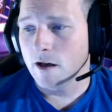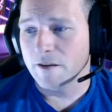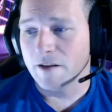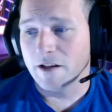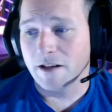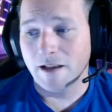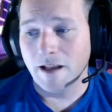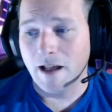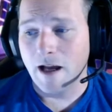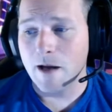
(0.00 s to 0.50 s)
the
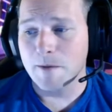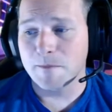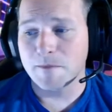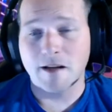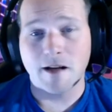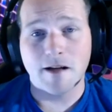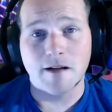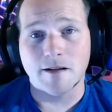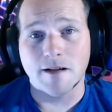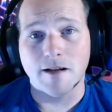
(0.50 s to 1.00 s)
climb's
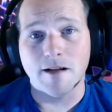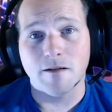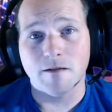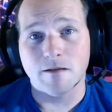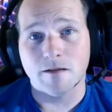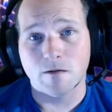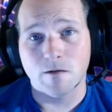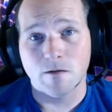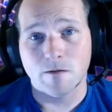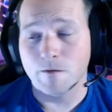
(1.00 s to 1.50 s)
out now.
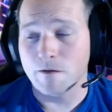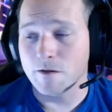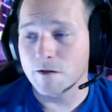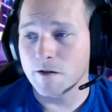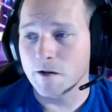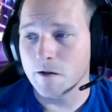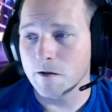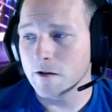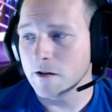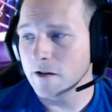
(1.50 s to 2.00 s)
It's going for
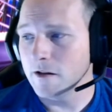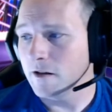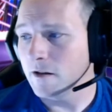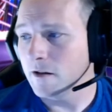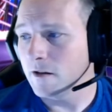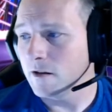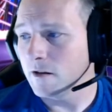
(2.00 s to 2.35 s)
30.